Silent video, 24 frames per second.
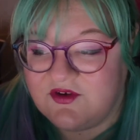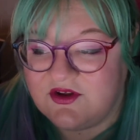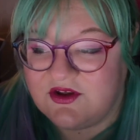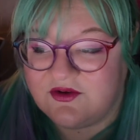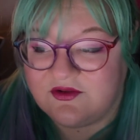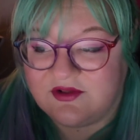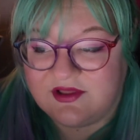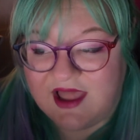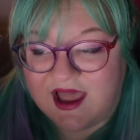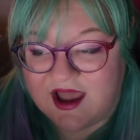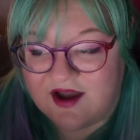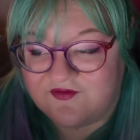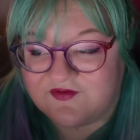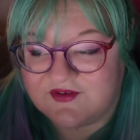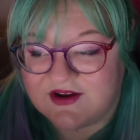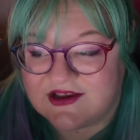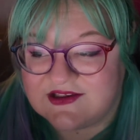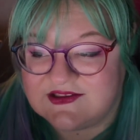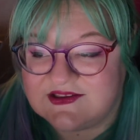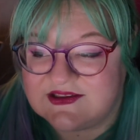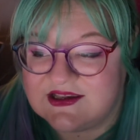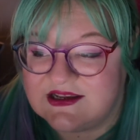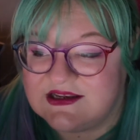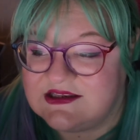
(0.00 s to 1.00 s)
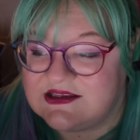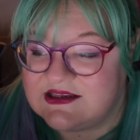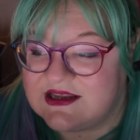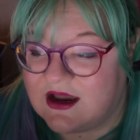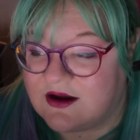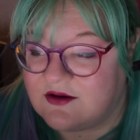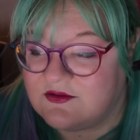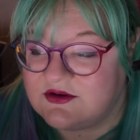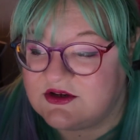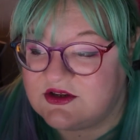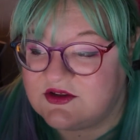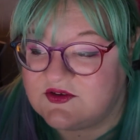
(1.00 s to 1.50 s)
you left, I sent
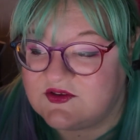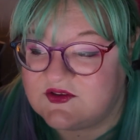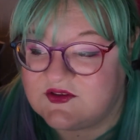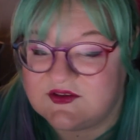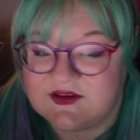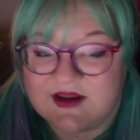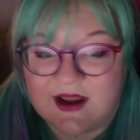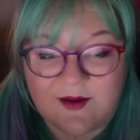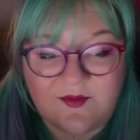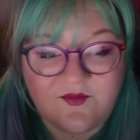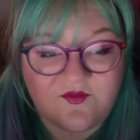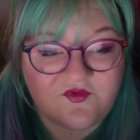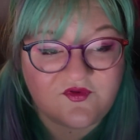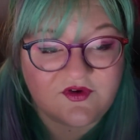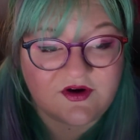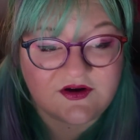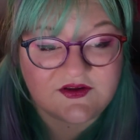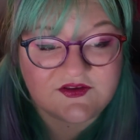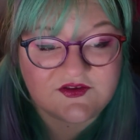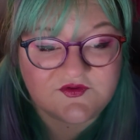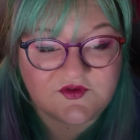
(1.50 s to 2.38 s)
down to Stamford's